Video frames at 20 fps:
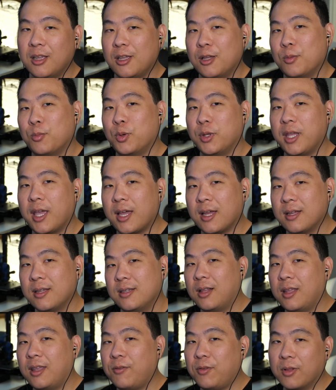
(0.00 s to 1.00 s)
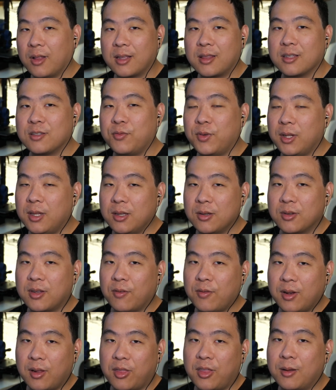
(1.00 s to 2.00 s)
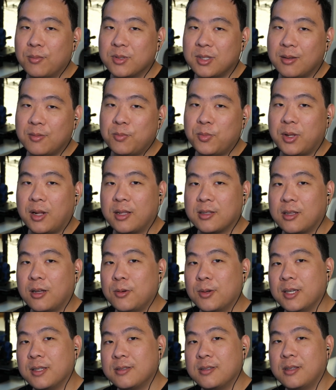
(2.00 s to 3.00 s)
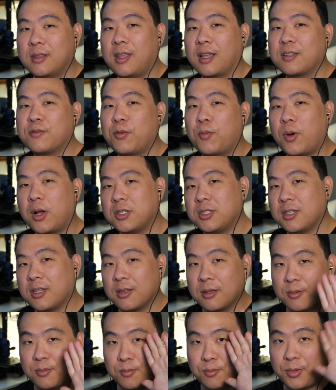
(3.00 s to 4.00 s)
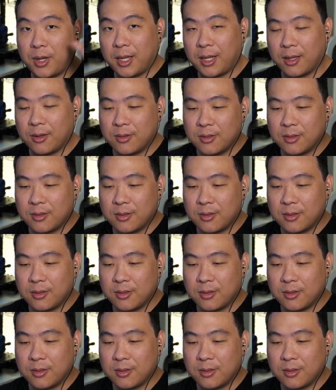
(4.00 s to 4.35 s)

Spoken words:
But yeah, if you like this video, give it a thumbs up. But as always, thanks for watching. Bye now.